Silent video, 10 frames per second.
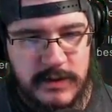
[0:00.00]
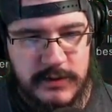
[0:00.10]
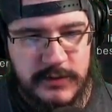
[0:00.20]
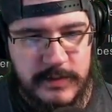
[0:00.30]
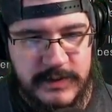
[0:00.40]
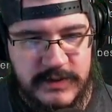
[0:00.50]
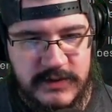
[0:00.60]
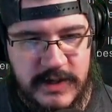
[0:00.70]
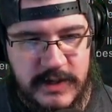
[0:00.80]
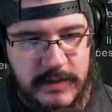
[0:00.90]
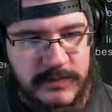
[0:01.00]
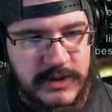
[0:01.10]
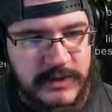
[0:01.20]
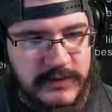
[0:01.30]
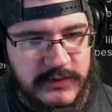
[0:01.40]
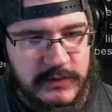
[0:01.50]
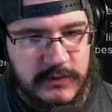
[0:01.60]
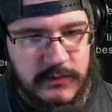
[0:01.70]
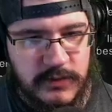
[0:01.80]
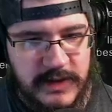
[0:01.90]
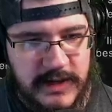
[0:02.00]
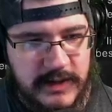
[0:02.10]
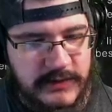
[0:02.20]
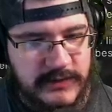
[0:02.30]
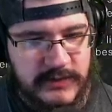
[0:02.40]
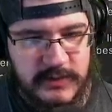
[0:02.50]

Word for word: just wanted to pick this guy up, jeez. Relax.